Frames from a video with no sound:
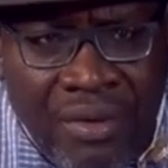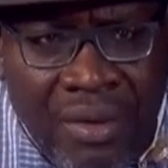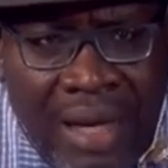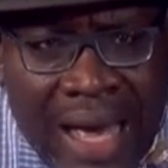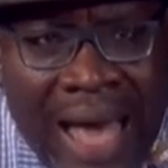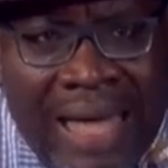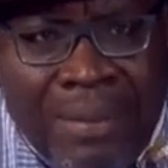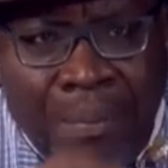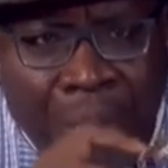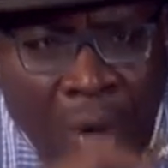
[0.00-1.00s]
as
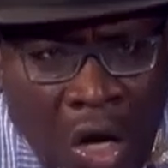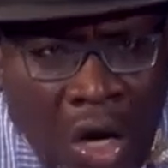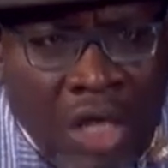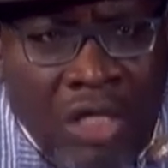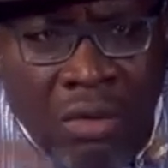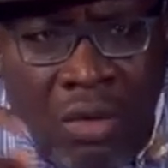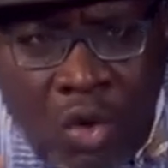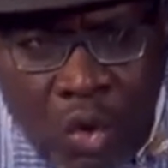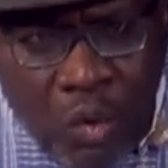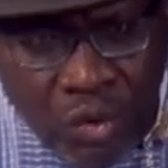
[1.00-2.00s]
blood
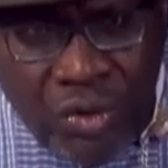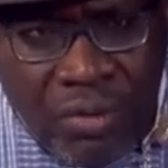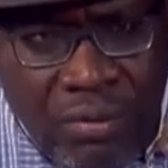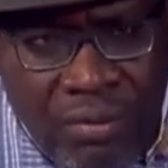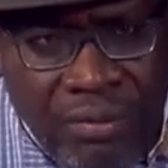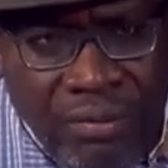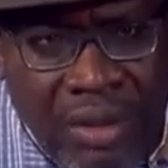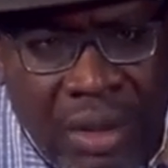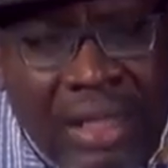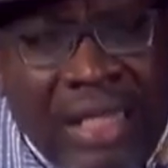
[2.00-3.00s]
crude. Yeah.
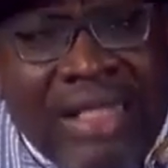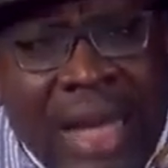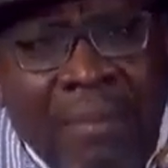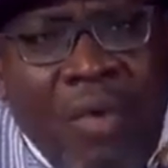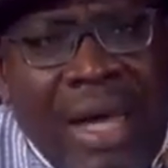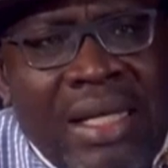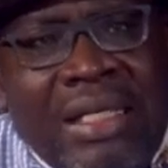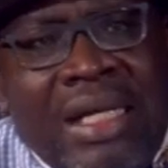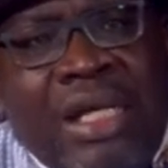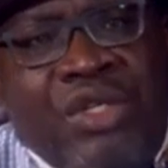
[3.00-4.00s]
The same way the
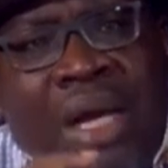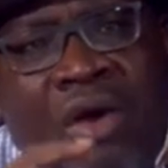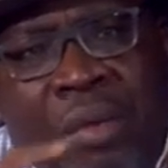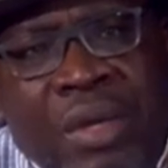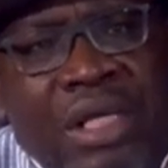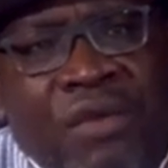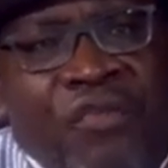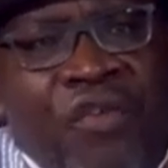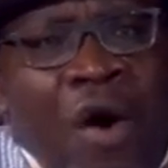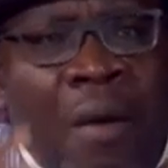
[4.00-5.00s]
international community
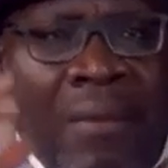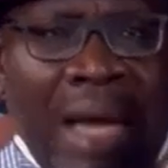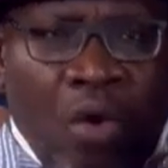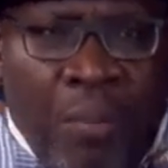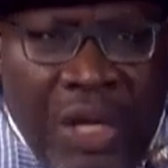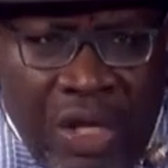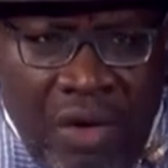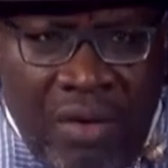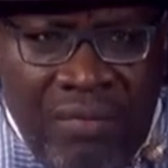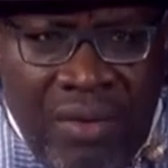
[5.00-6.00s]
formed an opinion
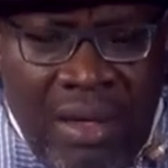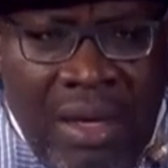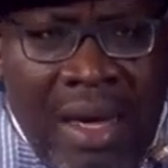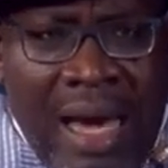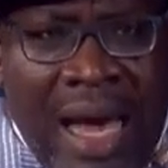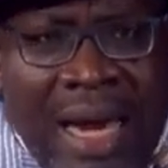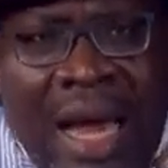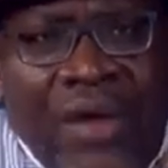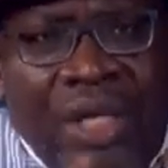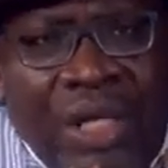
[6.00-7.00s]

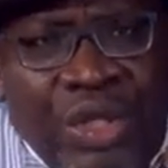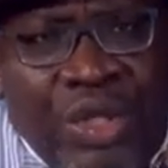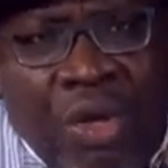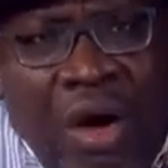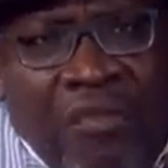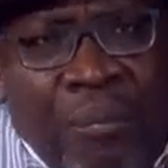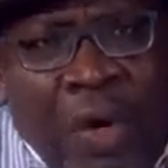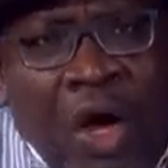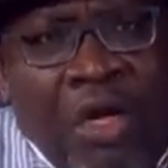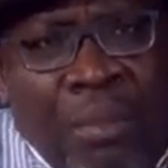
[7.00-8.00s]
around the issue of
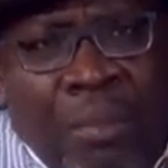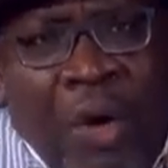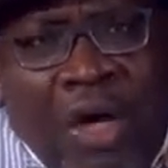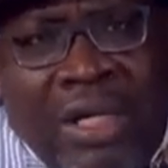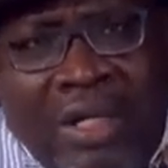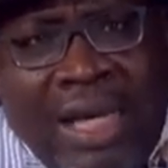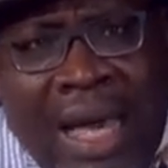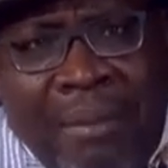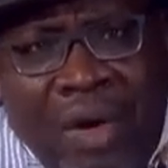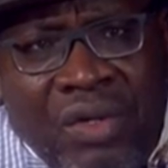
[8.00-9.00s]
blood
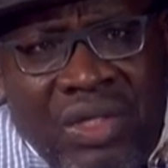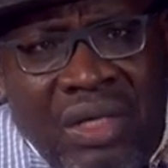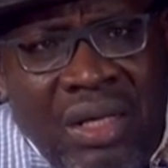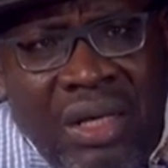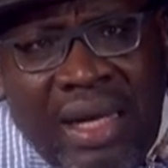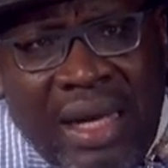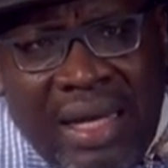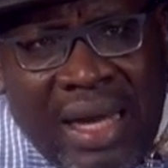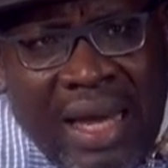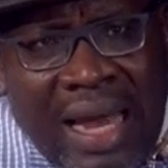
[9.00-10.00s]
diamonds in
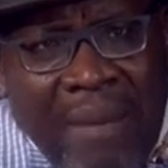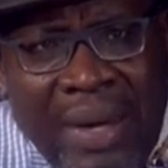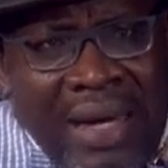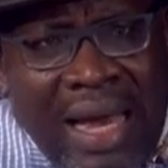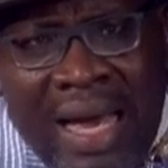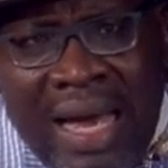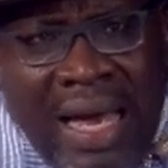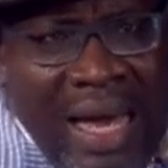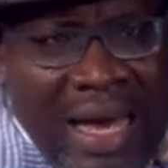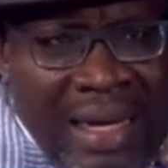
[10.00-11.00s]

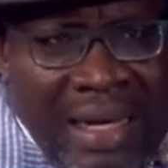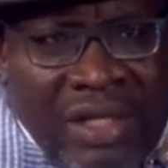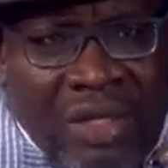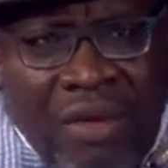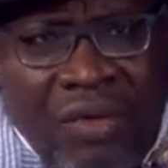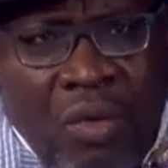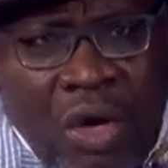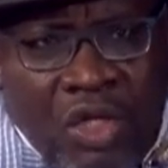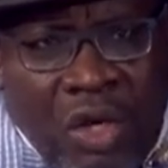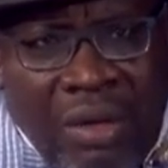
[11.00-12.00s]
Liberia and some of the
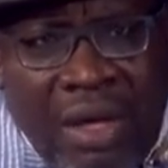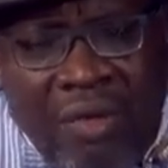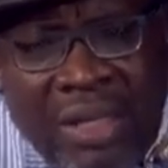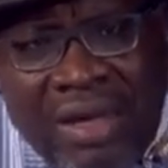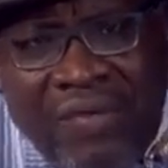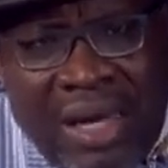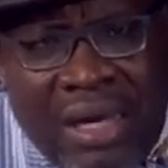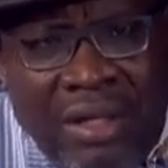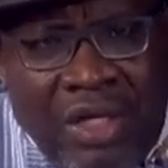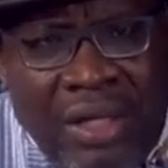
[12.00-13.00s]
war-torn West African
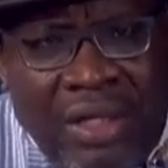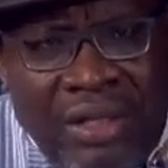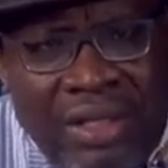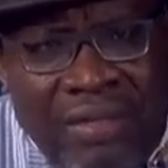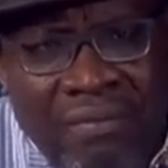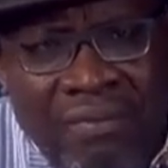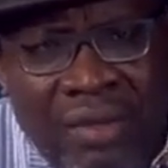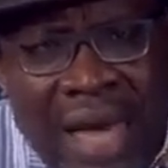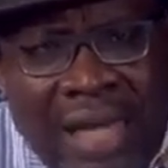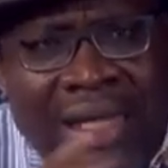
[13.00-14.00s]
territories.
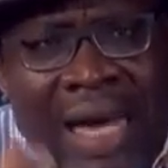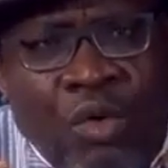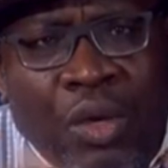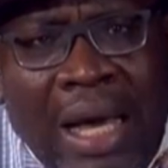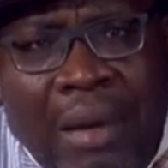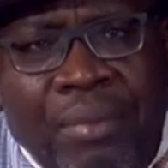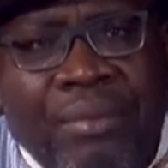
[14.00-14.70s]
I think that could help.